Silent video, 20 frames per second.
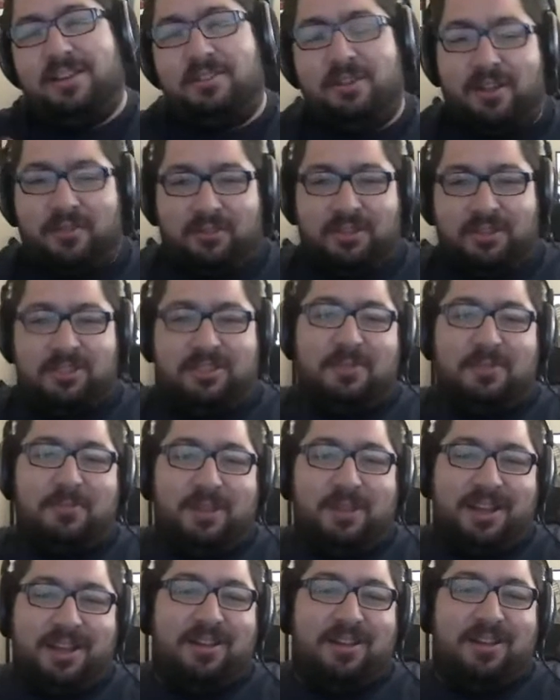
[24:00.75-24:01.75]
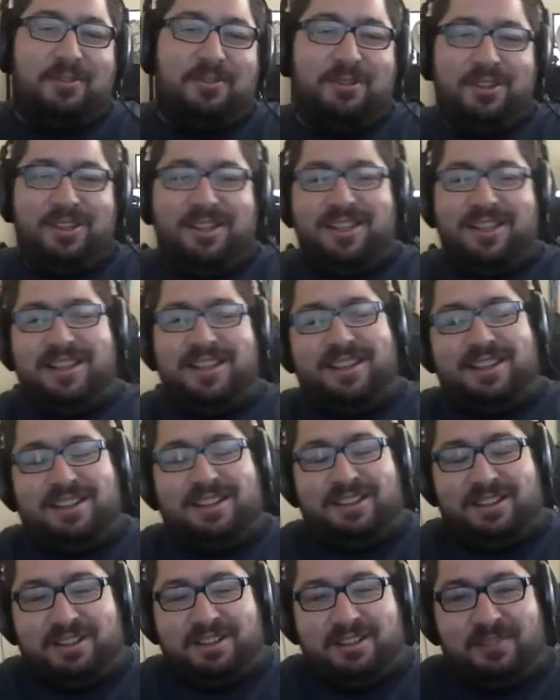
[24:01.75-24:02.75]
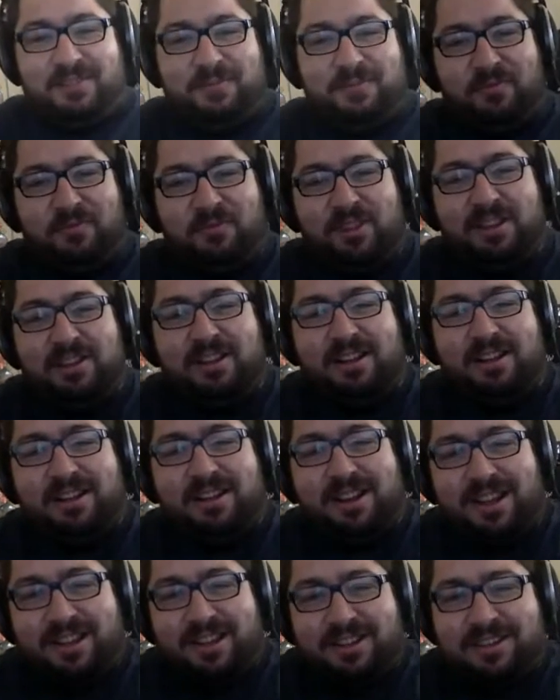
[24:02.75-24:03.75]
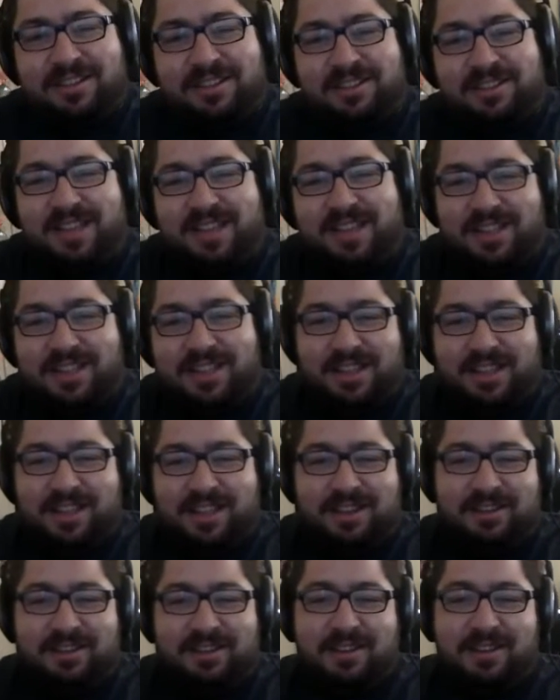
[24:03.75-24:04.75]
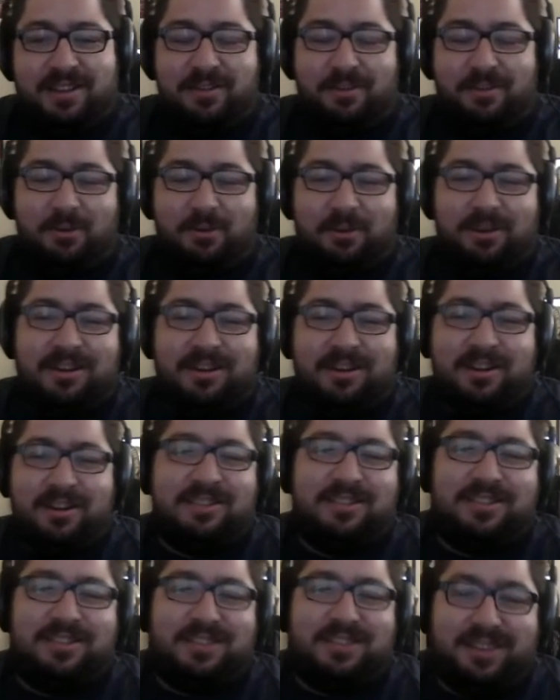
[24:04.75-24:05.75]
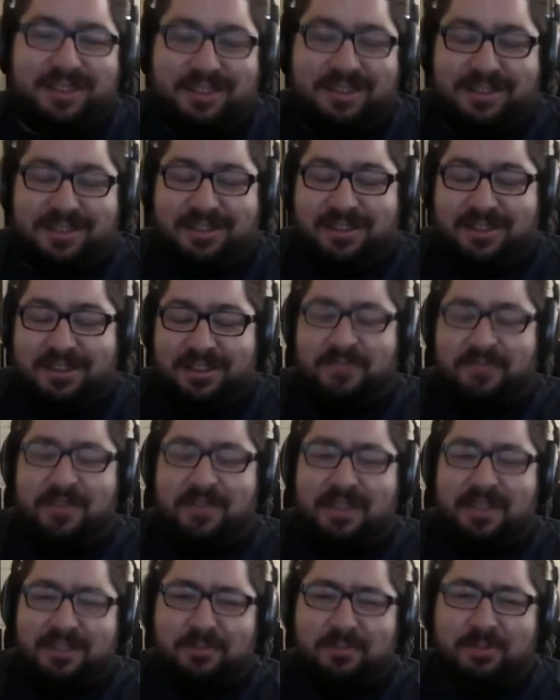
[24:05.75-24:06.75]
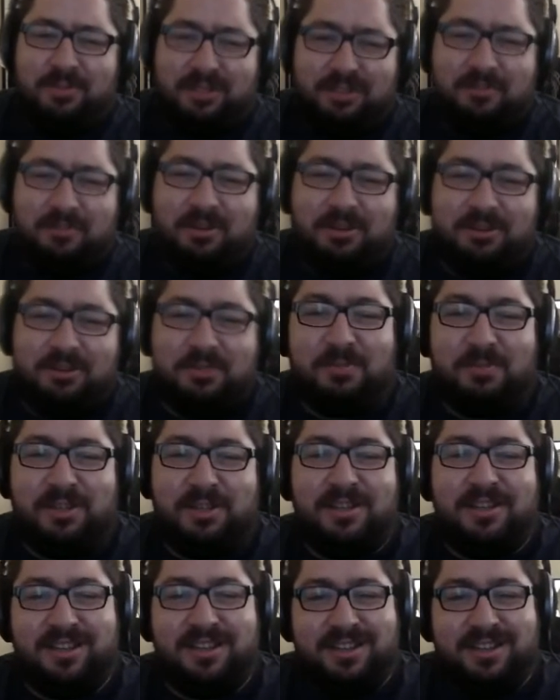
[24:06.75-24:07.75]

you have to somehow figure out how to take that and organize it, and that's really gross. But